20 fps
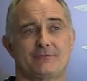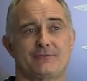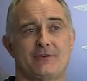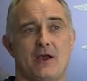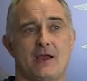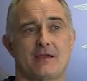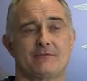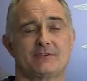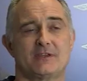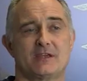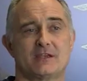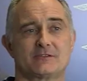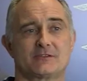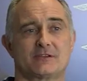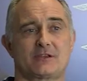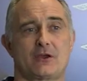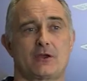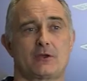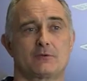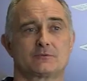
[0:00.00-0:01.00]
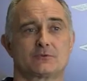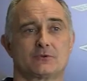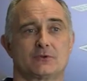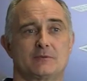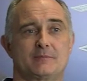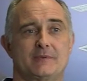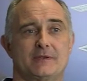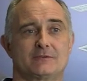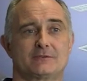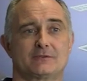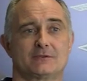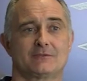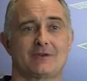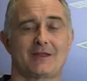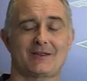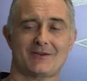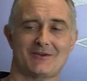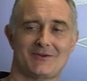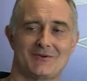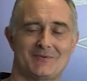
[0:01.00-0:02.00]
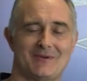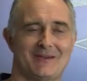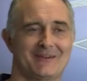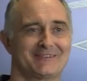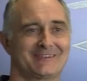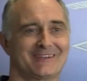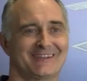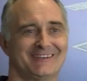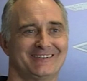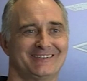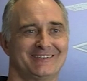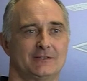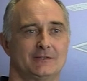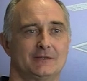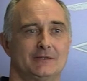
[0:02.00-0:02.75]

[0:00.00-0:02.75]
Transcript: 5 years ago it was all a bit sort of oh, well done.